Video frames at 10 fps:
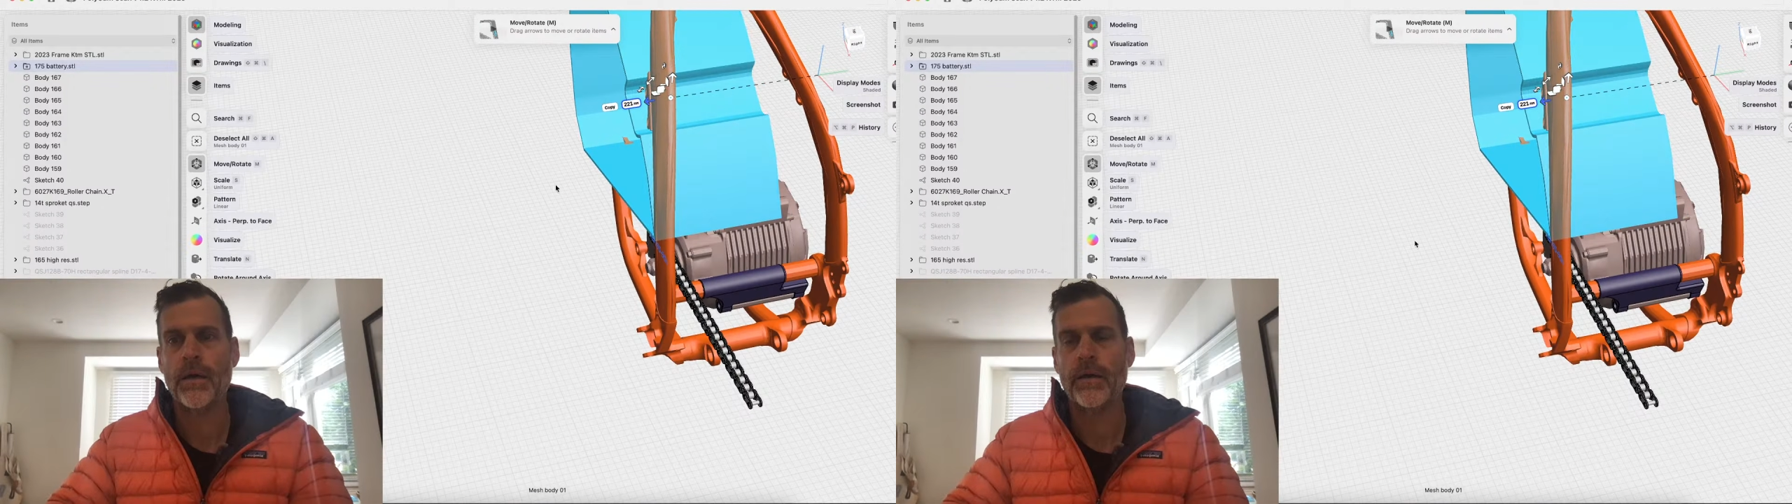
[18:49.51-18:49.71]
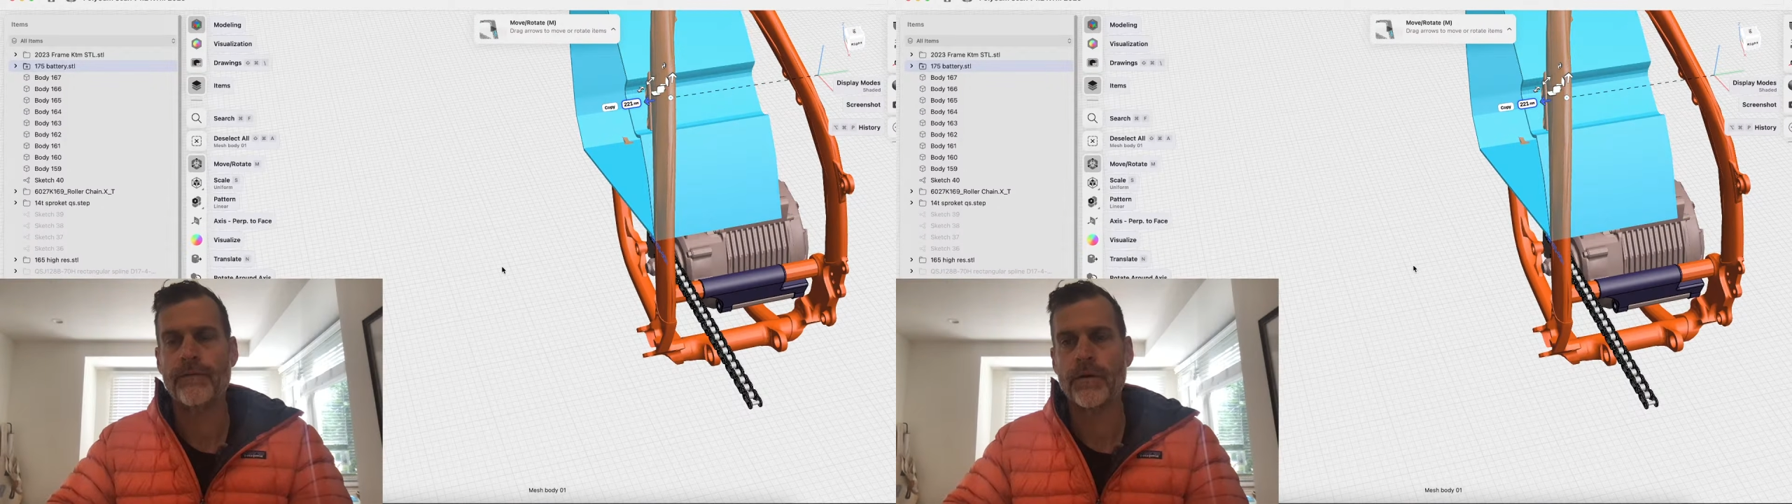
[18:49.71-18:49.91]

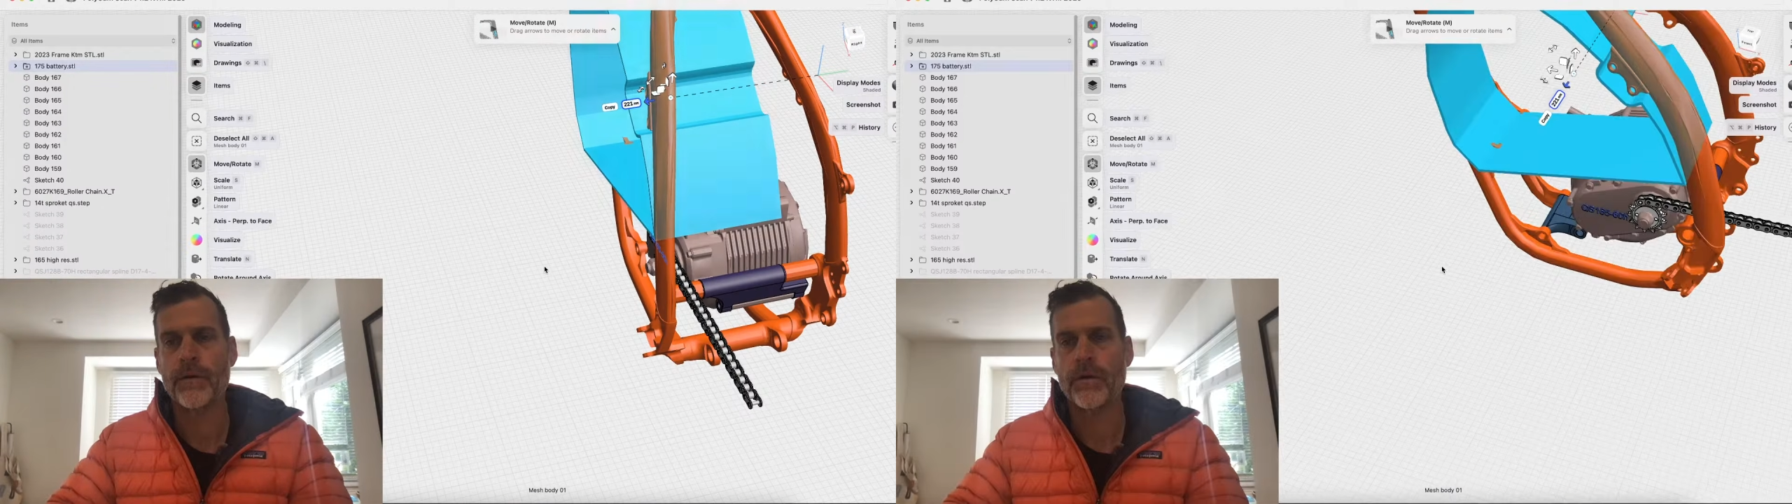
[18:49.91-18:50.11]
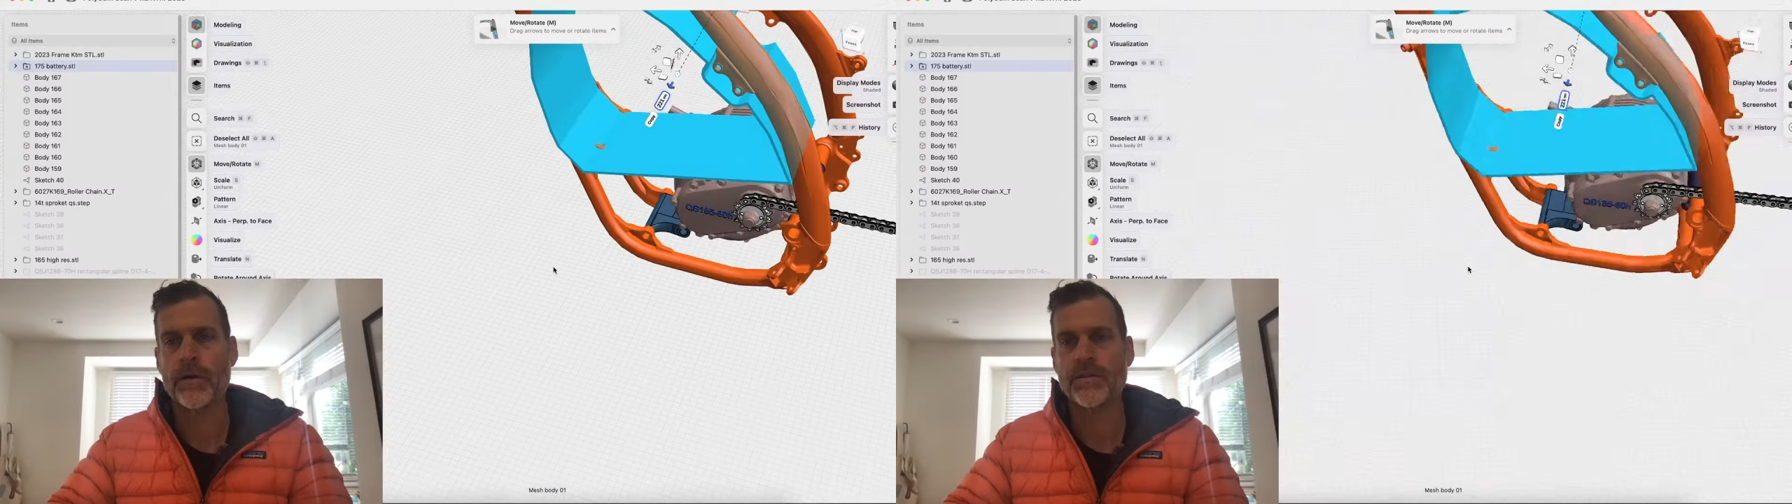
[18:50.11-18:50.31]
If you're
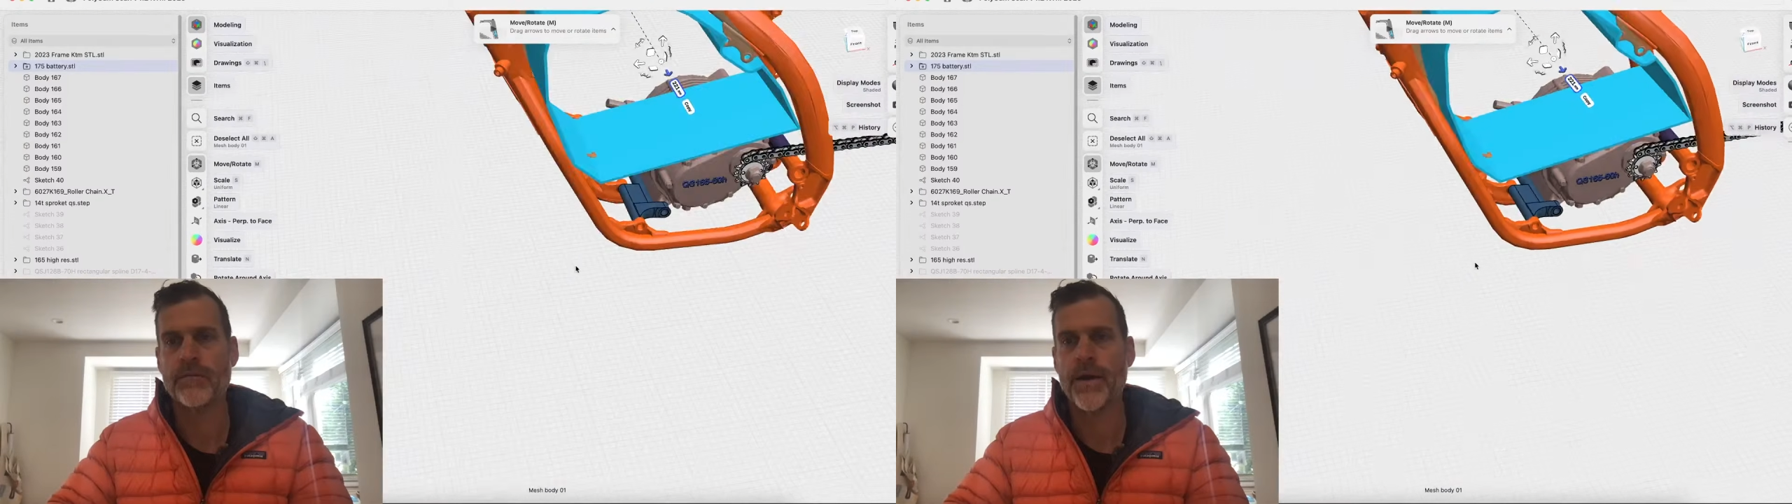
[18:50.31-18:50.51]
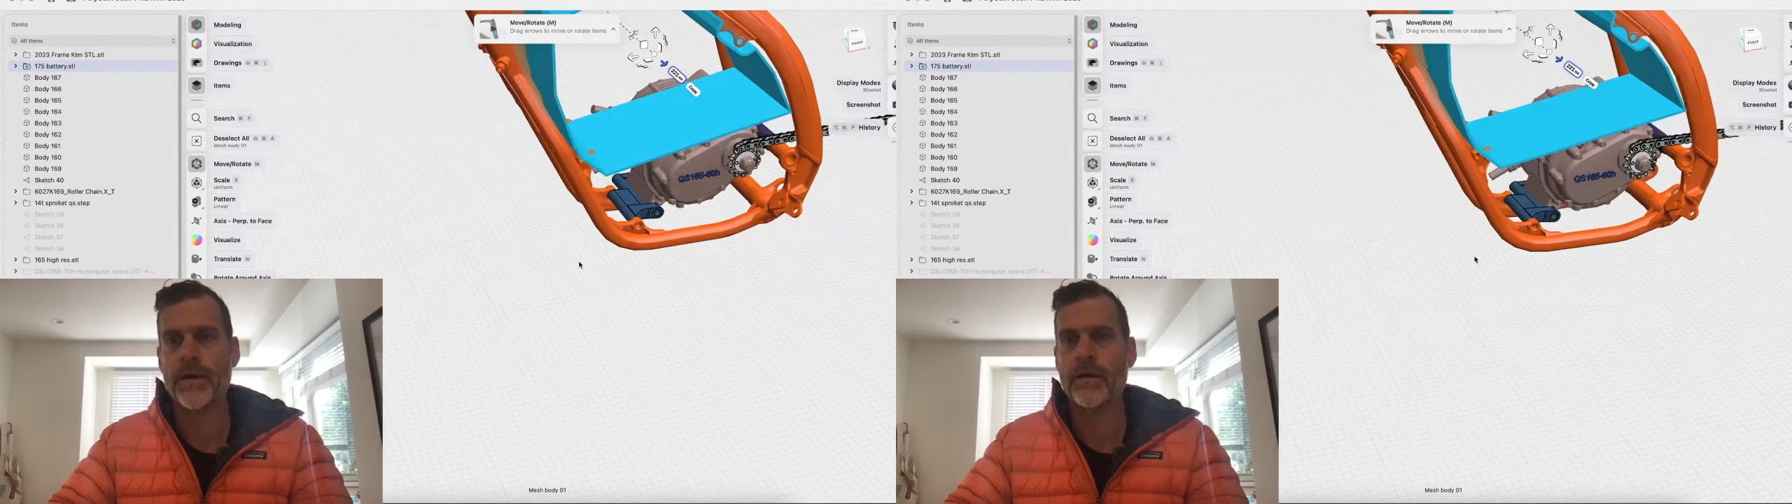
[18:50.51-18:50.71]
an
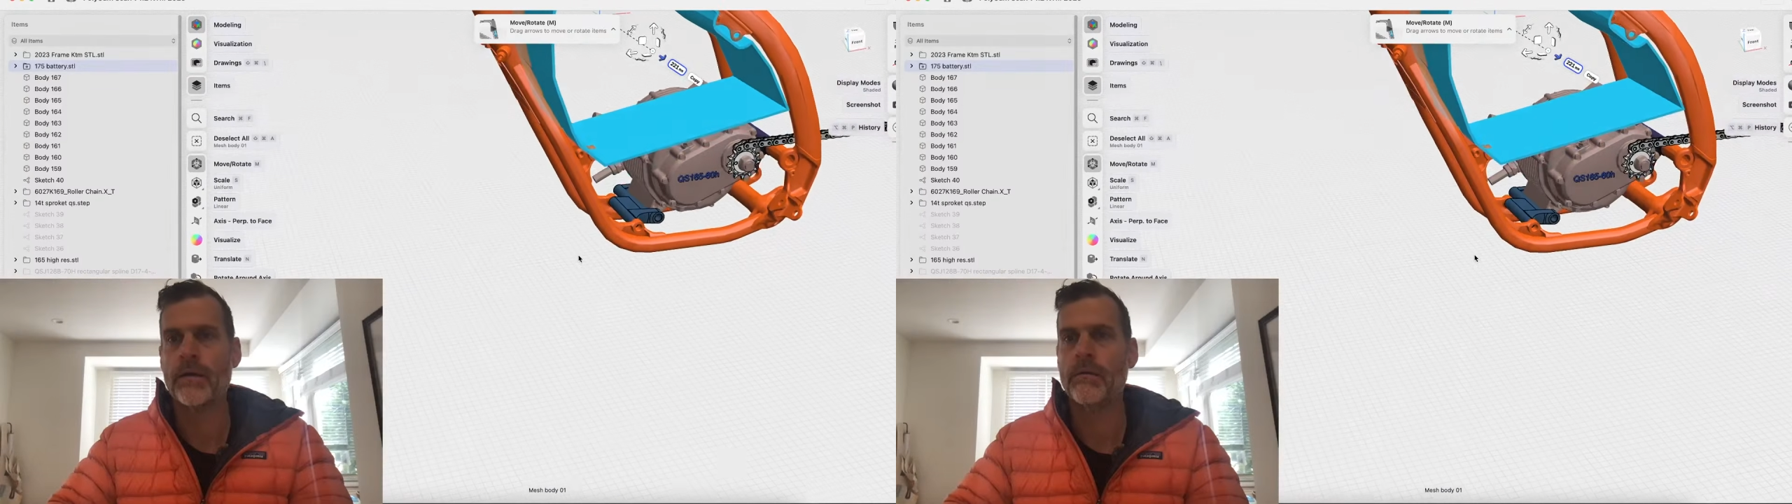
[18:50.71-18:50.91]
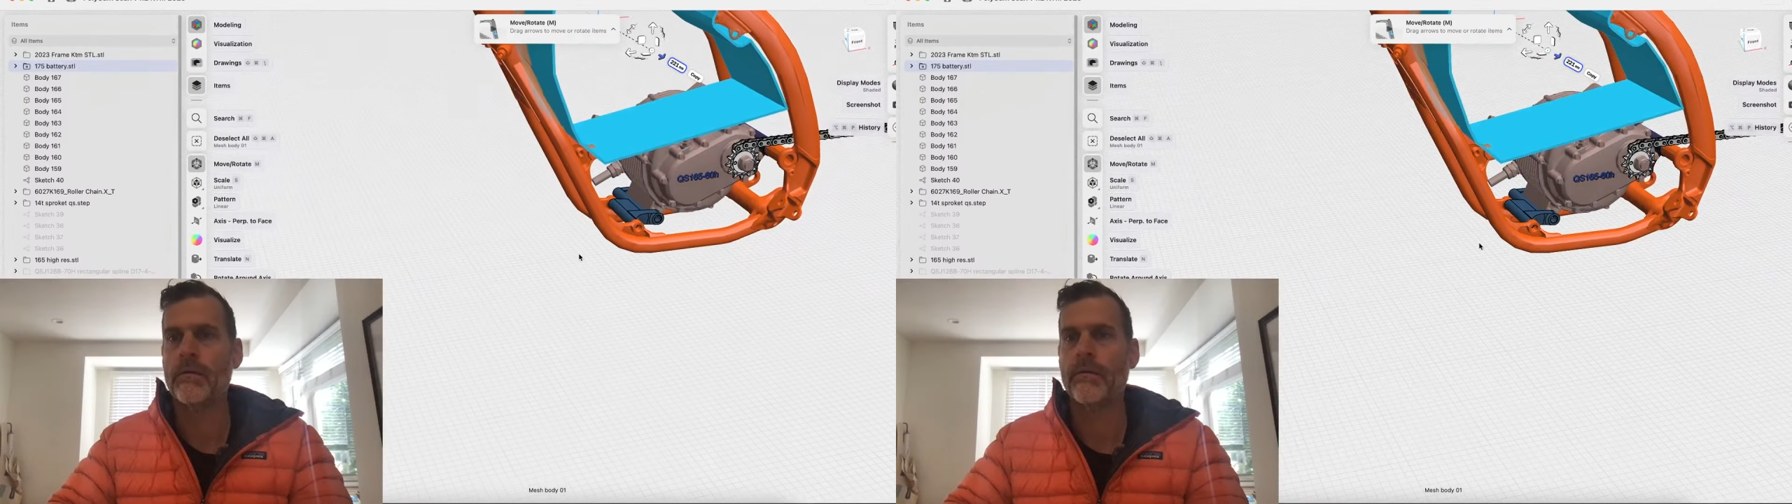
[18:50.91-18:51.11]
aggressive rider,